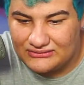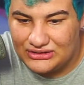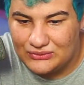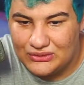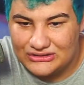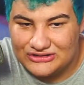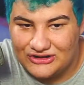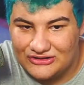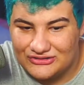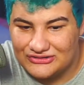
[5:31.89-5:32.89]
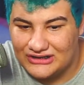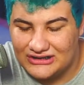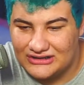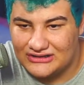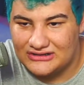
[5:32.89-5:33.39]

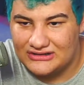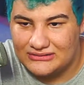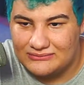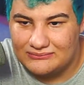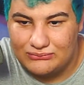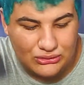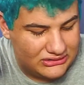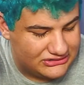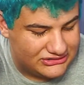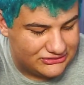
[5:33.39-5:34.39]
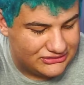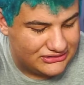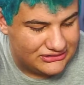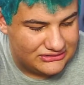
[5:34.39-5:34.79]
$200 point and shoot.